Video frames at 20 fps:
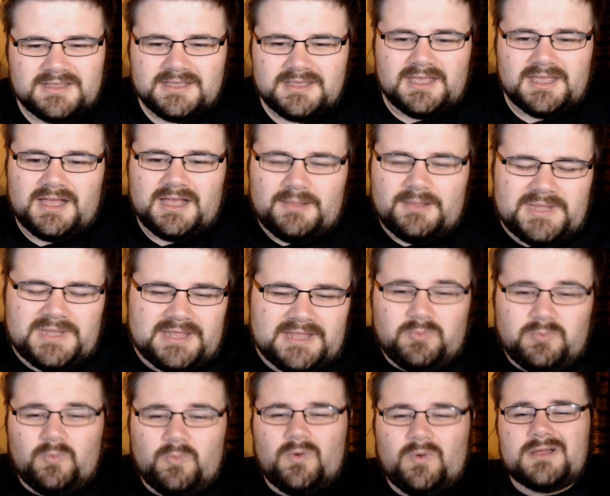I'm like,
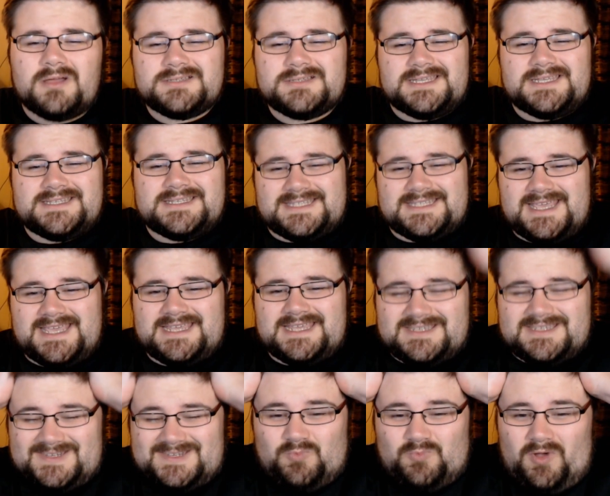what is
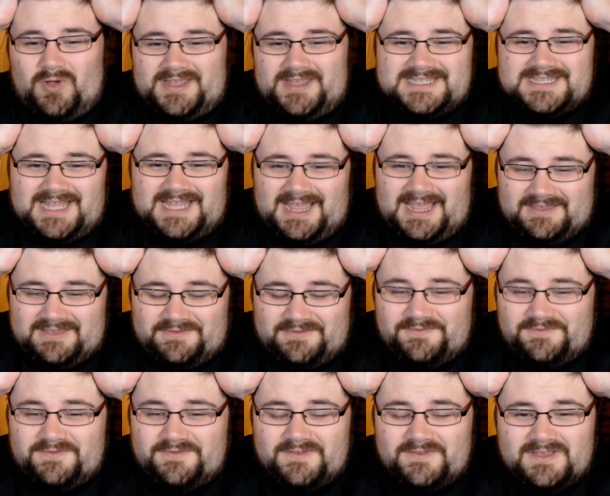this? What is
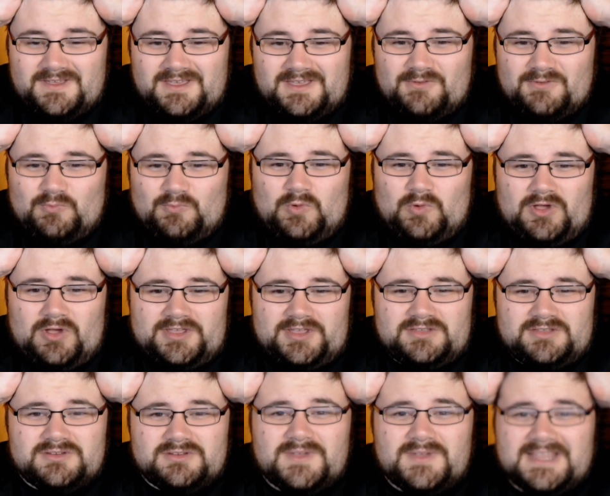life? What are
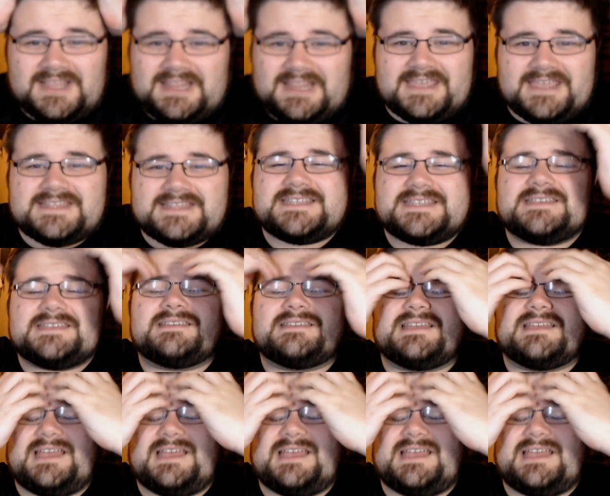you doing, Light?